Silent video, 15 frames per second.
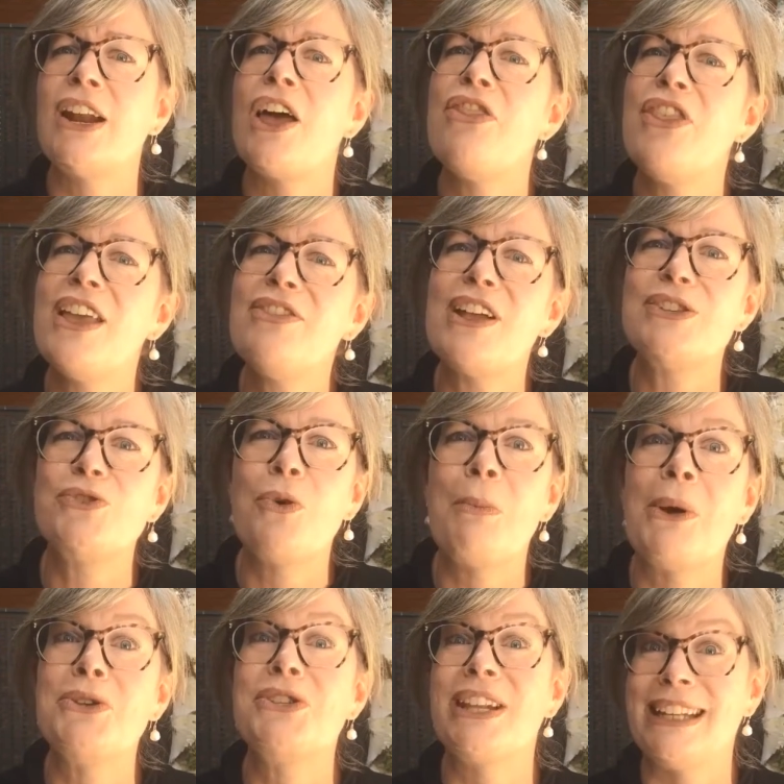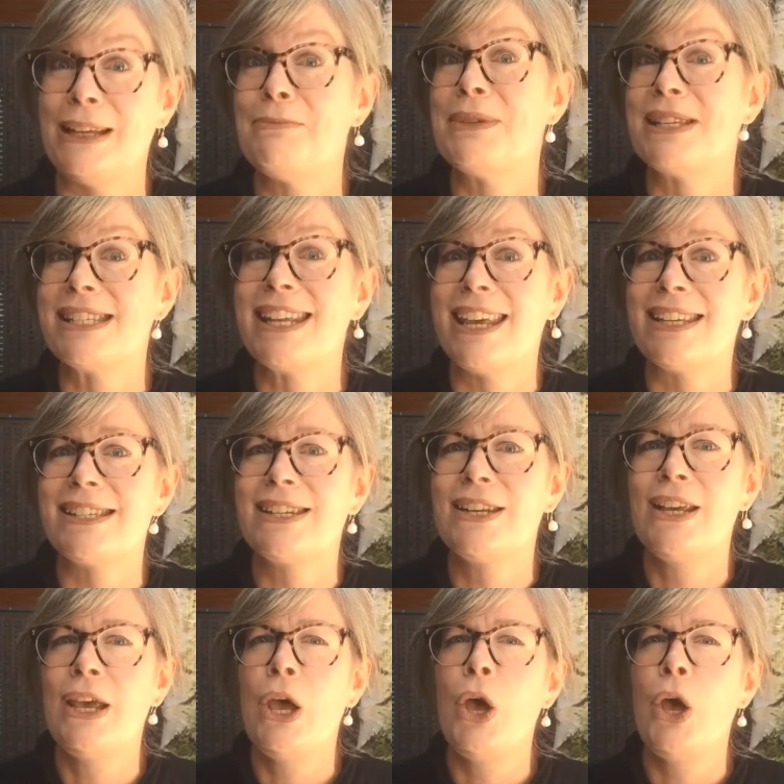And I think that's almost the litmus test.